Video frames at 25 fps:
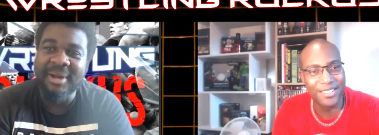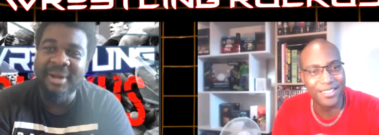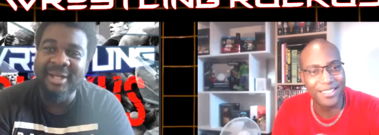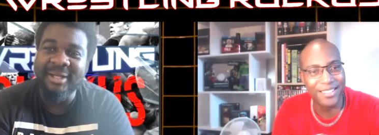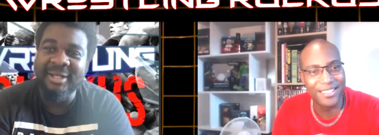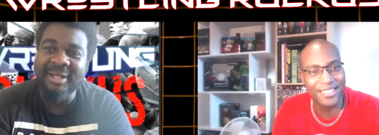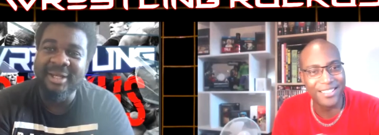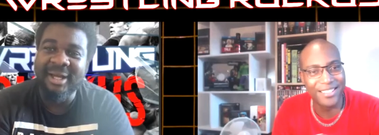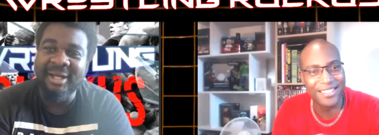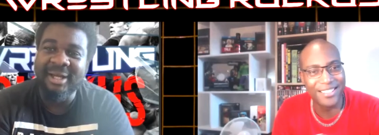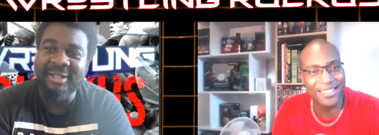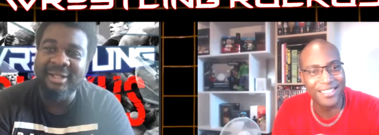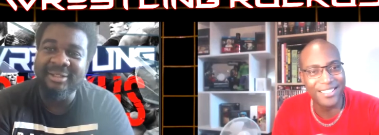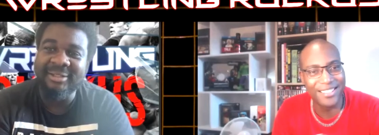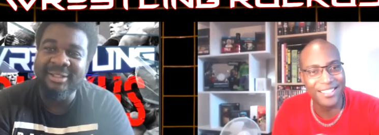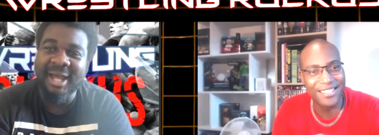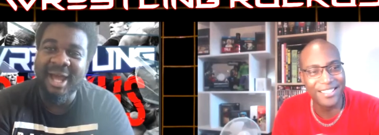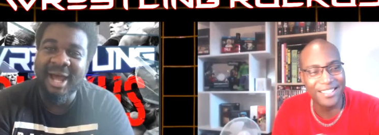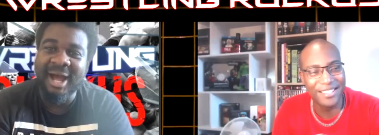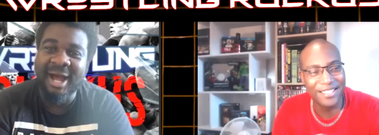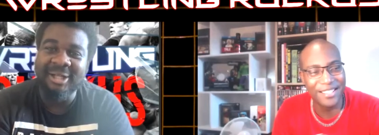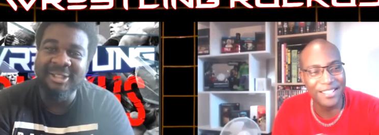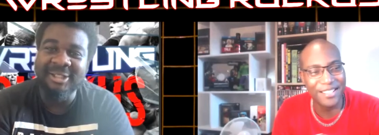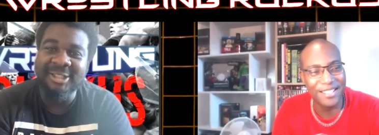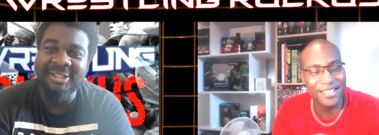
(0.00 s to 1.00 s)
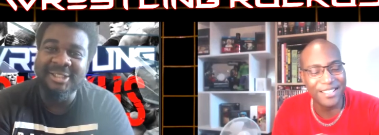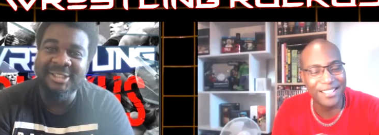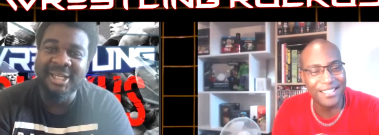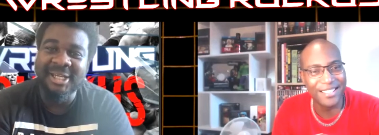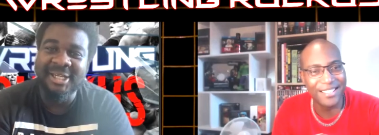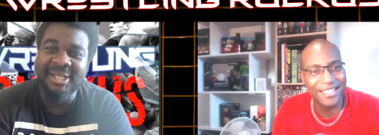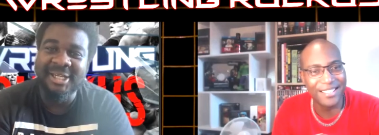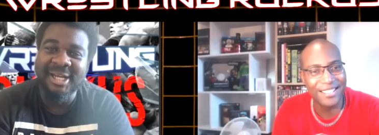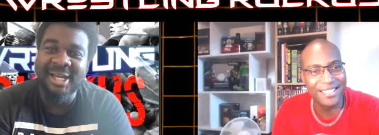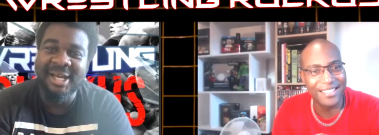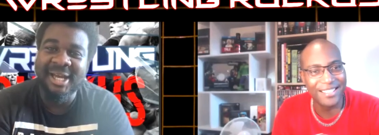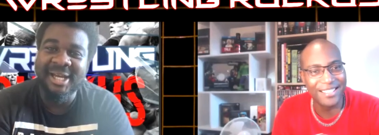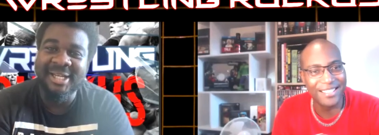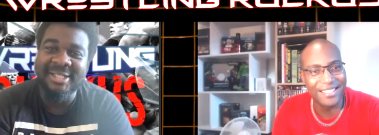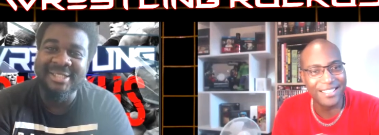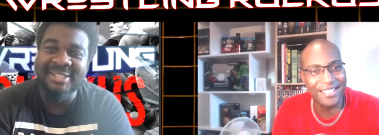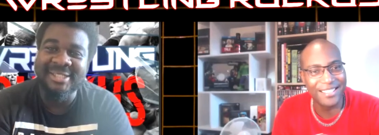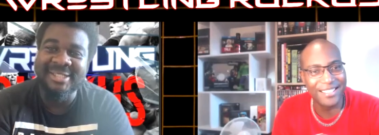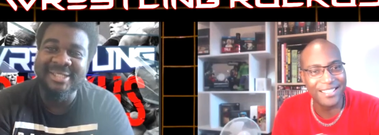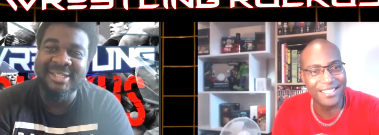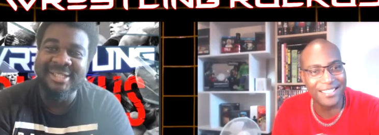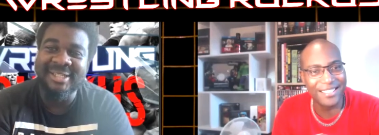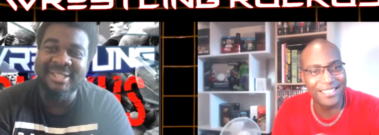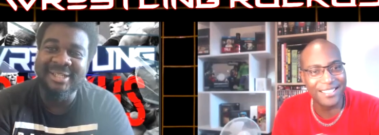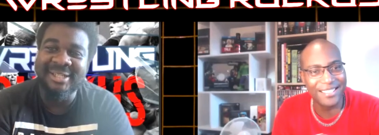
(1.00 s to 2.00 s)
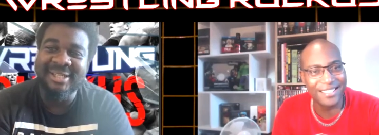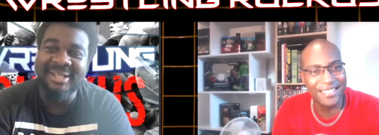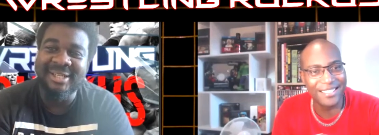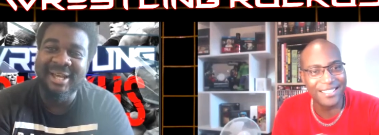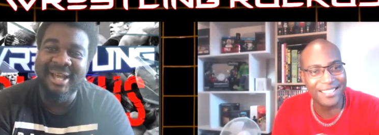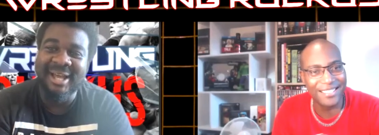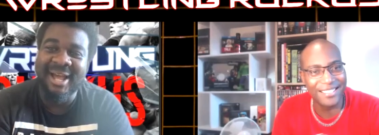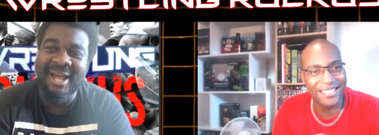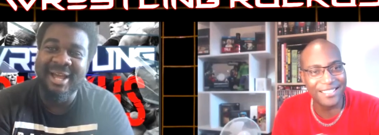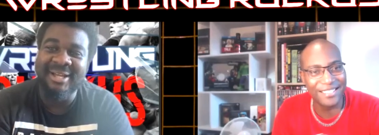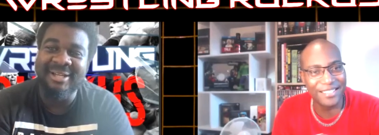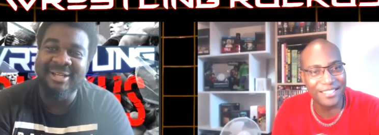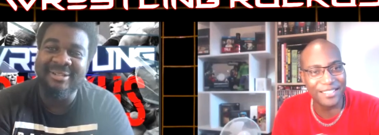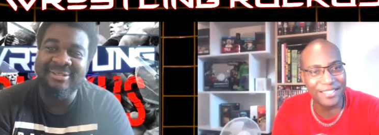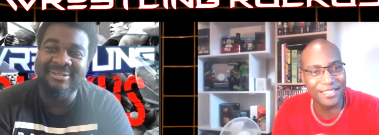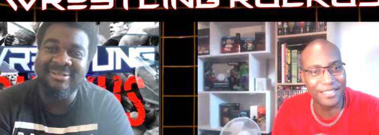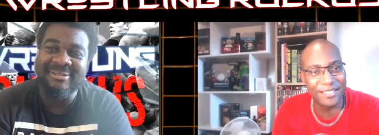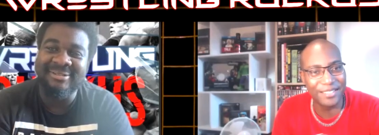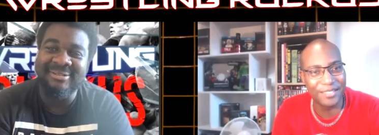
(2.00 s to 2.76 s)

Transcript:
Speaker 1: that? That Undertaker esque angle,